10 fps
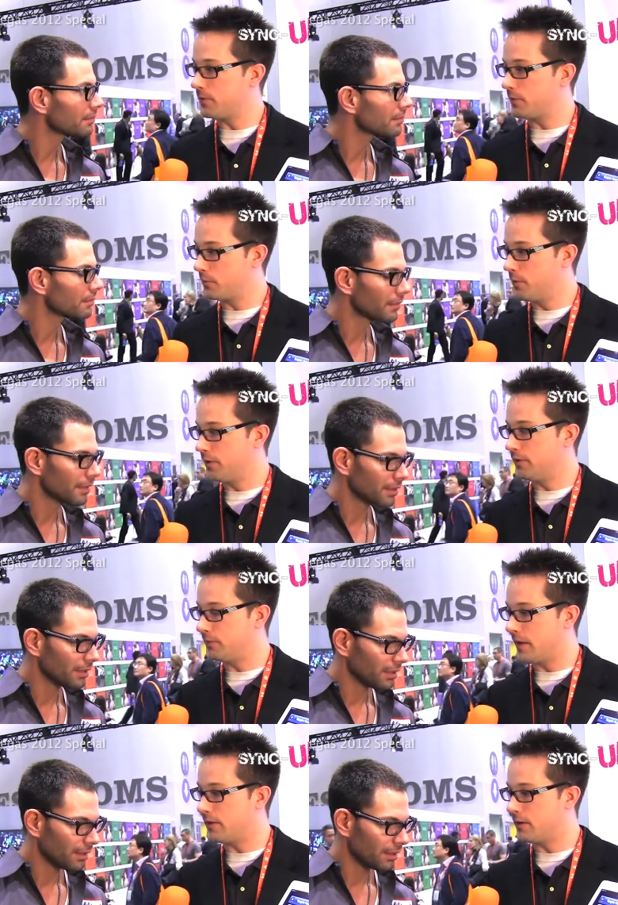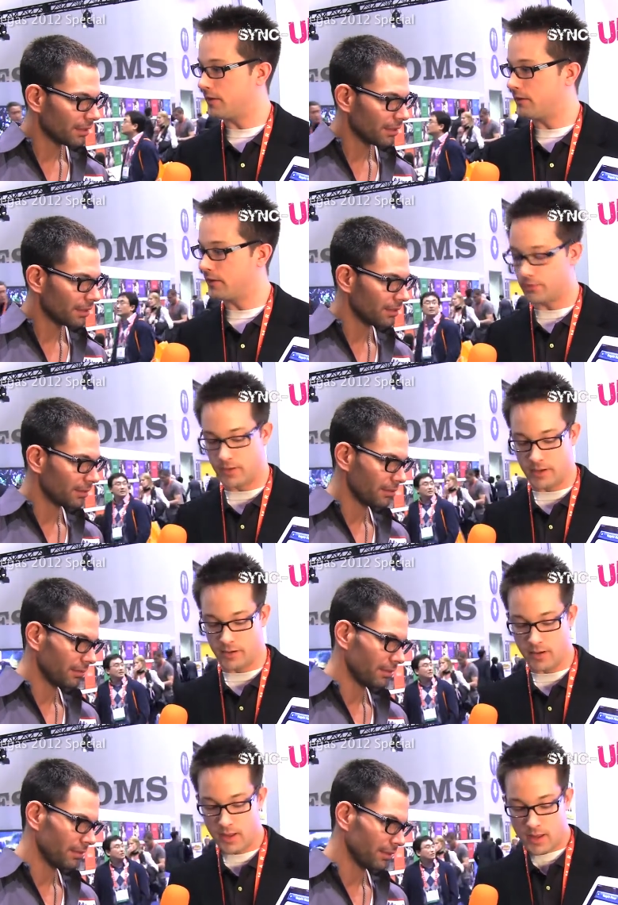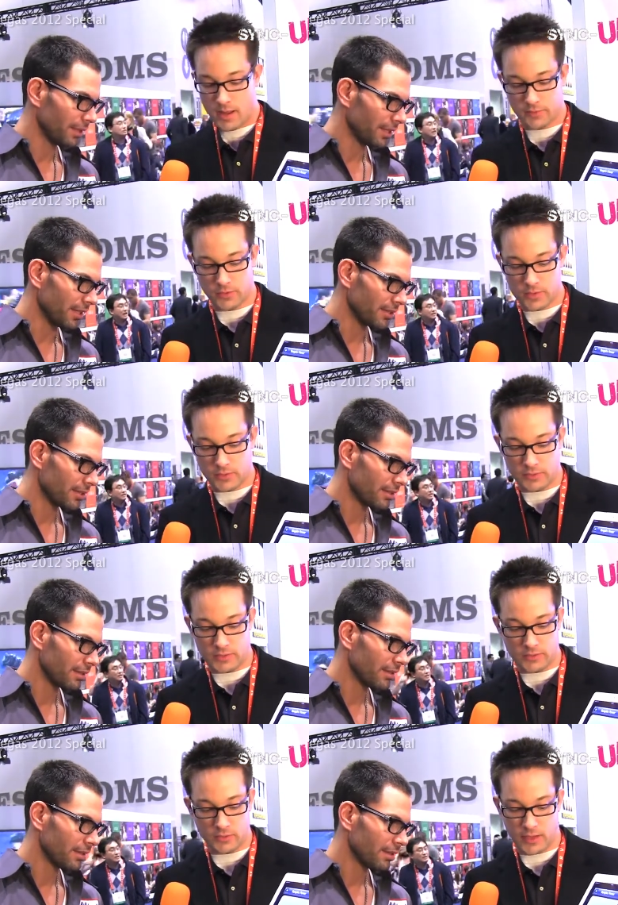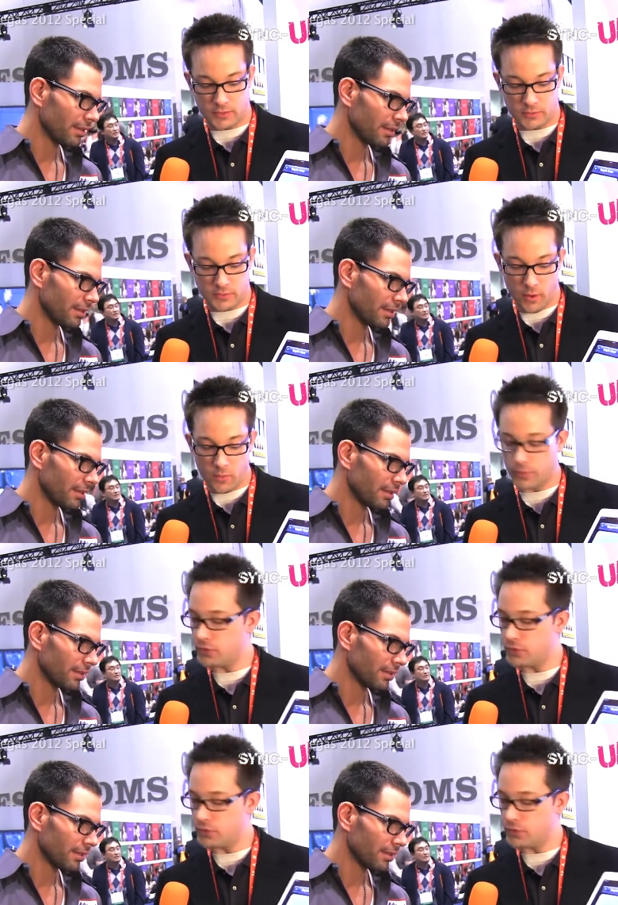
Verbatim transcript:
Speaker 1: are really spending on these every year. And so you can see, like, over